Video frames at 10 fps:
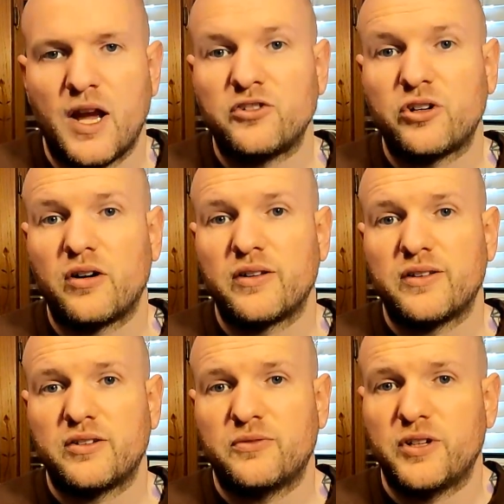I started
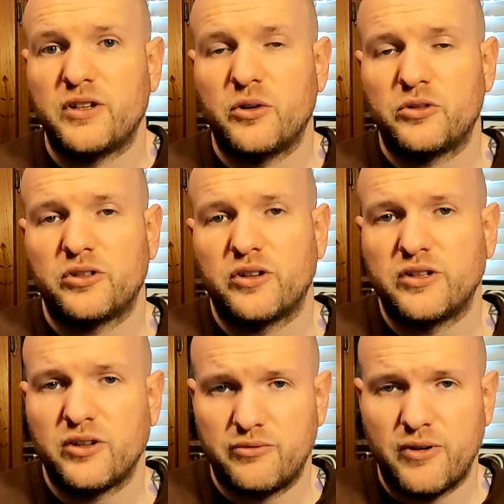this video
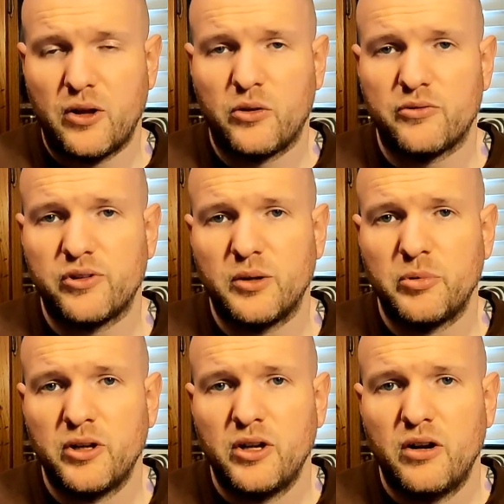series of Follow the Flip